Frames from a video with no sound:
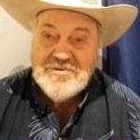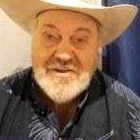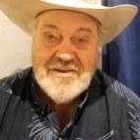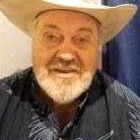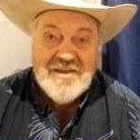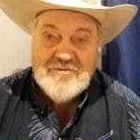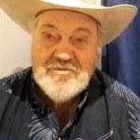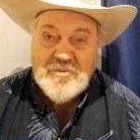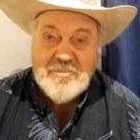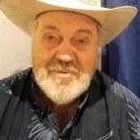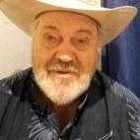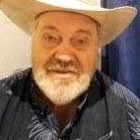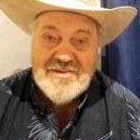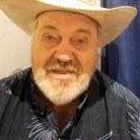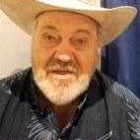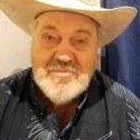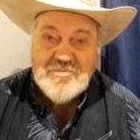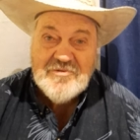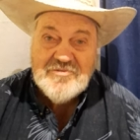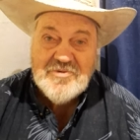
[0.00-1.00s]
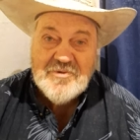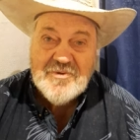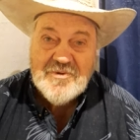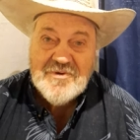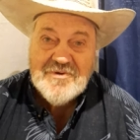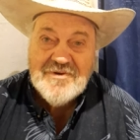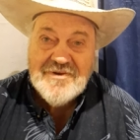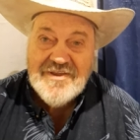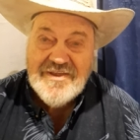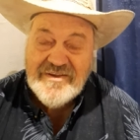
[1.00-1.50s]
I never played that before.
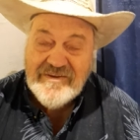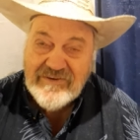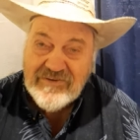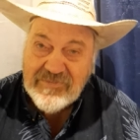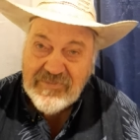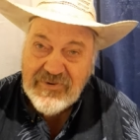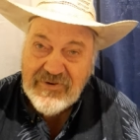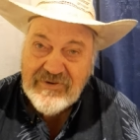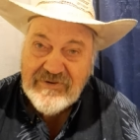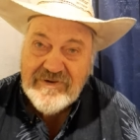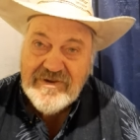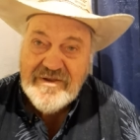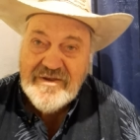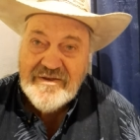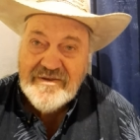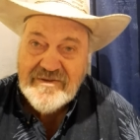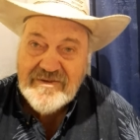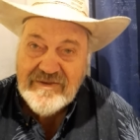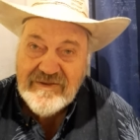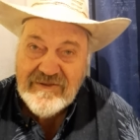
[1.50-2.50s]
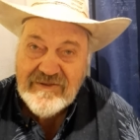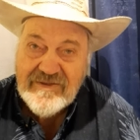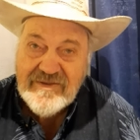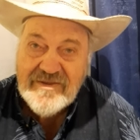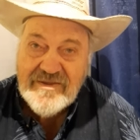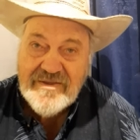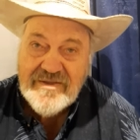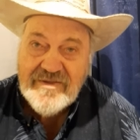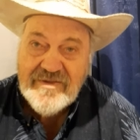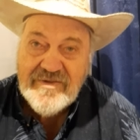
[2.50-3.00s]
Billiards, yeah. wow, it's a
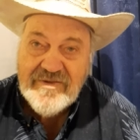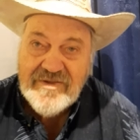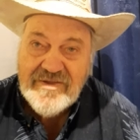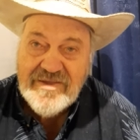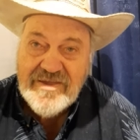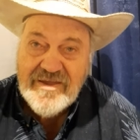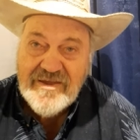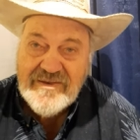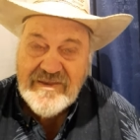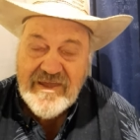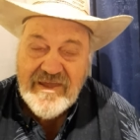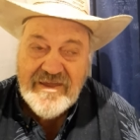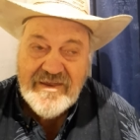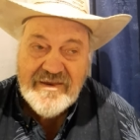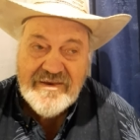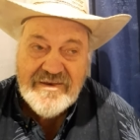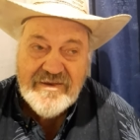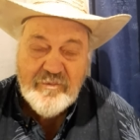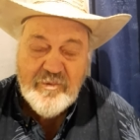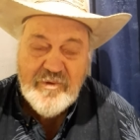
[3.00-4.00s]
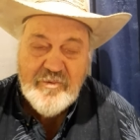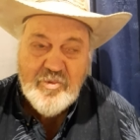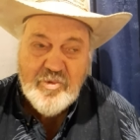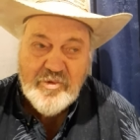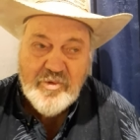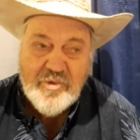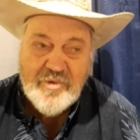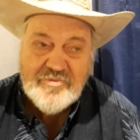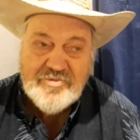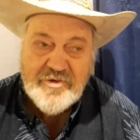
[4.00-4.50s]
great game, isn't yeah, it? And I had a, we were
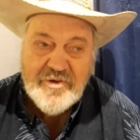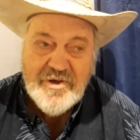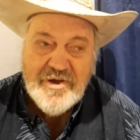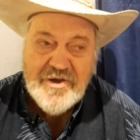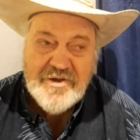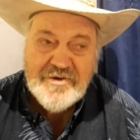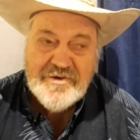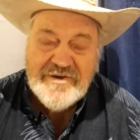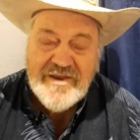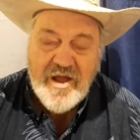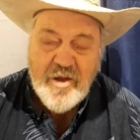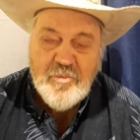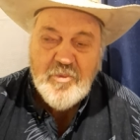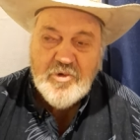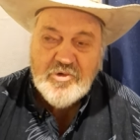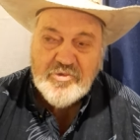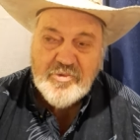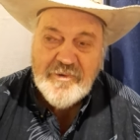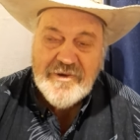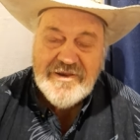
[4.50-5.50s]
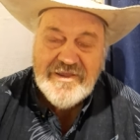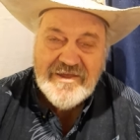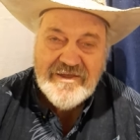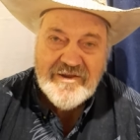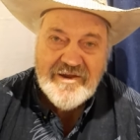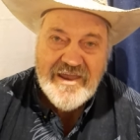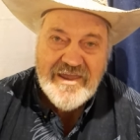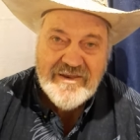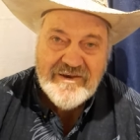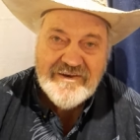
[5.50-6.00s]
going for a hundred, and I almost ran
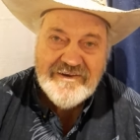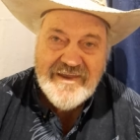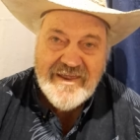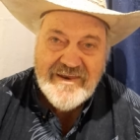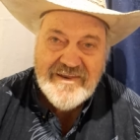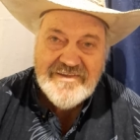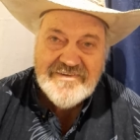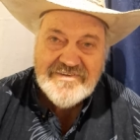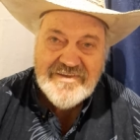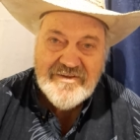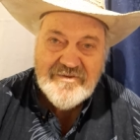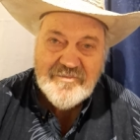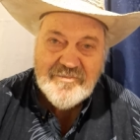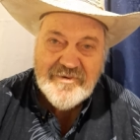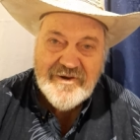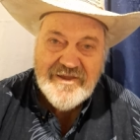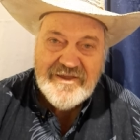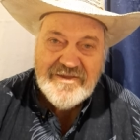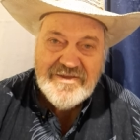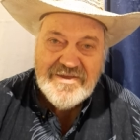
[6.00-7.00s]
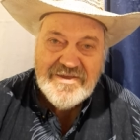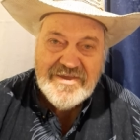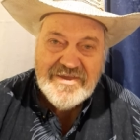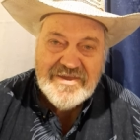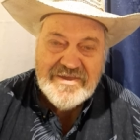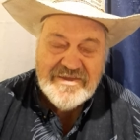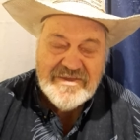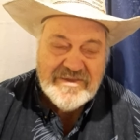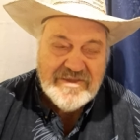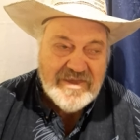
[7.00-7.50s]
out. I had a ninety-seven
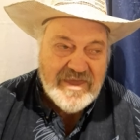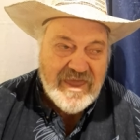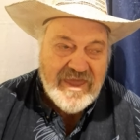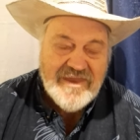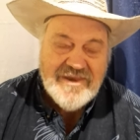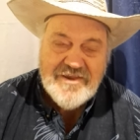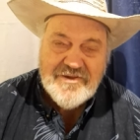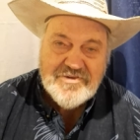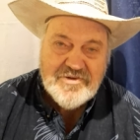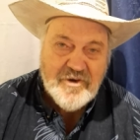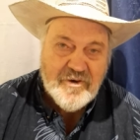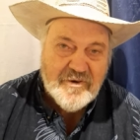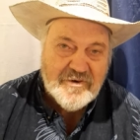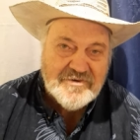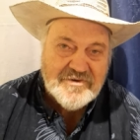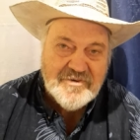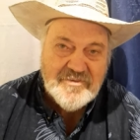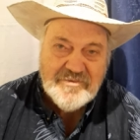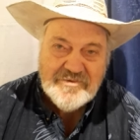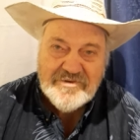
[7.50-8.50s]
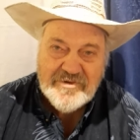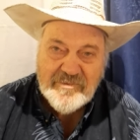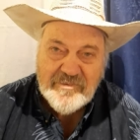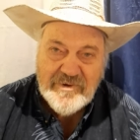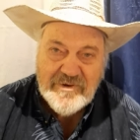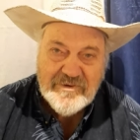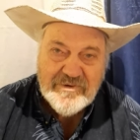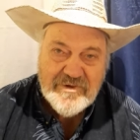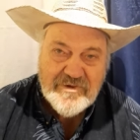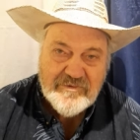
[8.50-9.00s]
frame. Wow. Eddie Charlton was a
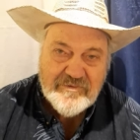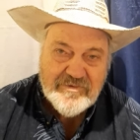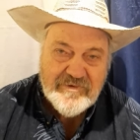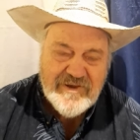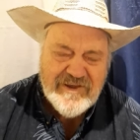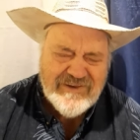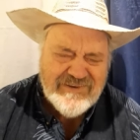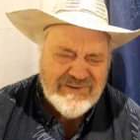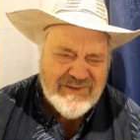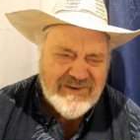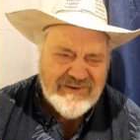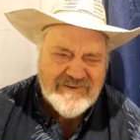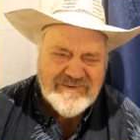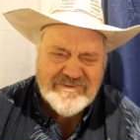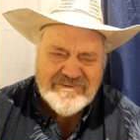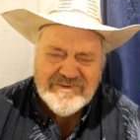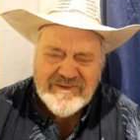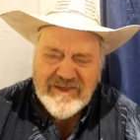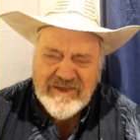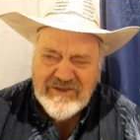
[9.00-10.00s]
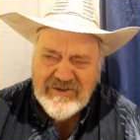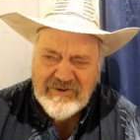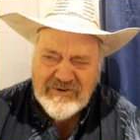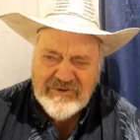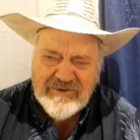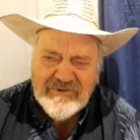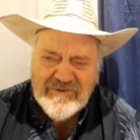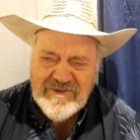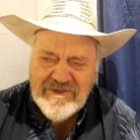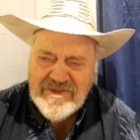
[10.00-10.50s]
really good friend. Eddie
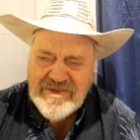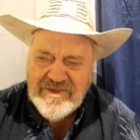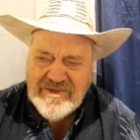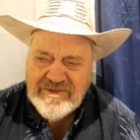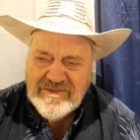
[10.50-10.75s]
Charlton.